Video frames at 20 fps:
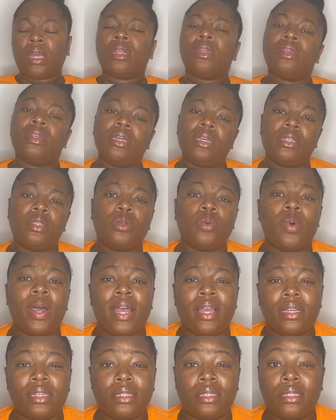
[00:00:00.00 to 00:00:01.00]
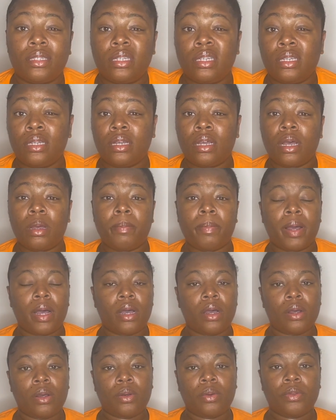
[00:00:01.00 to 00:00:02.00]
This wax took
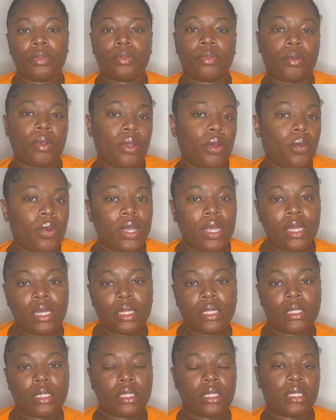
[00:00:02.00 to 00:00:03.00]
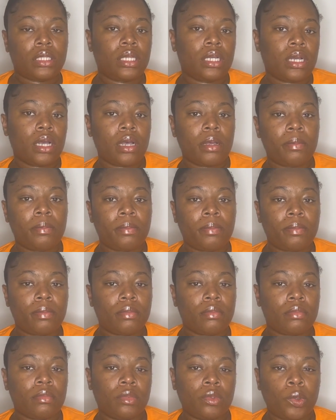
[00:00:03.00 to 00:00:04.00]
about 3 weeks to come,
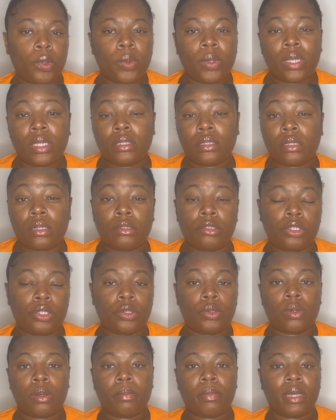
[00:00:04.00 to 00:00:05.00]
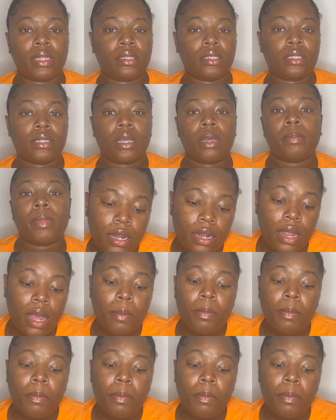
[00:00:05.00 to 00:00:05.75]
3 weeks, closer to a month to come out. I